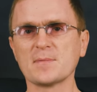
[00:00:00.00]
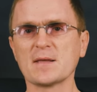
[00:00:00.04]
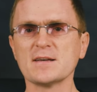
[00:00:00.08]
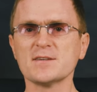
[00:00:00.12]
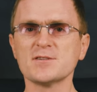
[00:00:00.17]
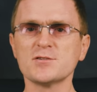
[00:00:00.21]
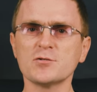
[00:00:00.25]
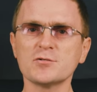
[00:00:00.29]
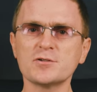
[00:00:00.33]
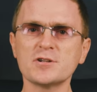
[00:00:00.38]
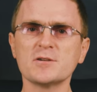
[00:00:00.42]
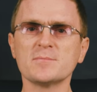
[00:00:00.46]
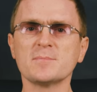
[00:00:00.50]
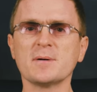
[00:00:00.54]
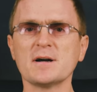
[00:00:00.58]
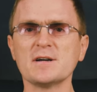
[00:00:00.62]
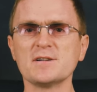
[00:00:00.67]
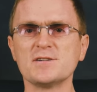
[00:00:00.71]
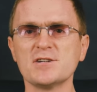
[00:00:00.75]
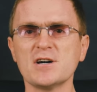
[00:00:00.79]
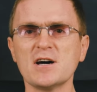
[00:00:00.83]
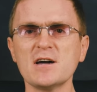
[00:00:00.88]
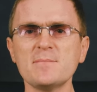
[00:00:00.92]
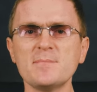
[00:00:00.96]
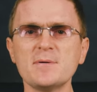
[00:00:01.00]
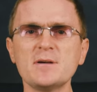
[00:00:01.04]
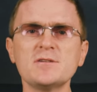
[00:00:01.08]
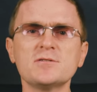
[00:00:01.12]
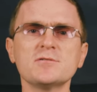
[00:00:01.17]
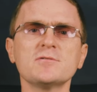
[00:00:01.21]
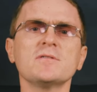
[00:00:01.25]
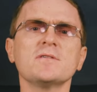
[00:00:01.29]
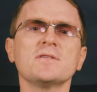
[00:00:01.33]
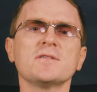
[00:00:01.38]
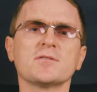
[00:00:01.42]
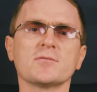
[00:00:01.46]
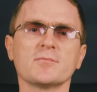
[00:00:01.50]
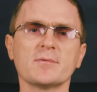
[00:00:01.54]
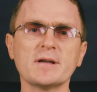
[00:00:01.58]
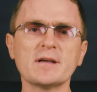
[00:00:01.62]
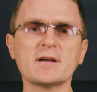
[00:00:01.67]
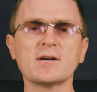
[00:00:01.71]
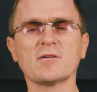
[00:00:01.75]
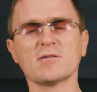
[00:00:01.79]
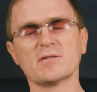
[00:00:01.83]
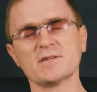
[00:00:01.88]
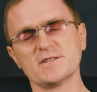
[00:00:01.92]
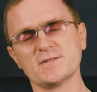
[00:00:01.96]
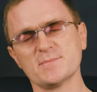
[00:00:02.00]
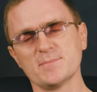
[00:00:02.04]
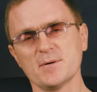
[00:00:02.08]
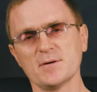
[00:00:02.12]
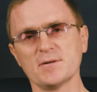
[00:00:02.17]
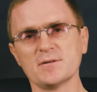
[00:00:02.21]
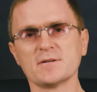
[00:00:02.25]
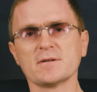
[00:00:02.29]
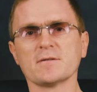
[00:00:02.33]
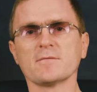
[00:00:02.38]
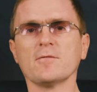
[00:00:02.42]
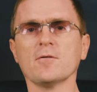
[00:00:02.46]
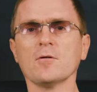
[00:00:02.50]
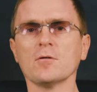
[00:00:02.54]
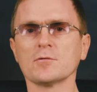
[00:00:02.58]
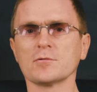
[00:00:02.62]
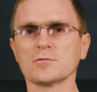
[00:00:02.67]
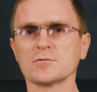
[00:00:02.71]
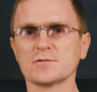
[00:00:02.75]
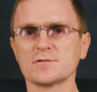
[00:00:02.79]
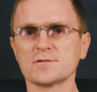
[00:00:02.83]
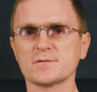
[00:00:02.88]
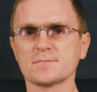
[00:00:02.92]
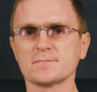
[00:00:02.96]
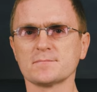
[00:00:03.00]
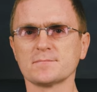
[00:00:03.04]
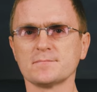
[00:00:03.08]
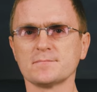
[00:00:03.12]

sorted by type into three corresponding folders.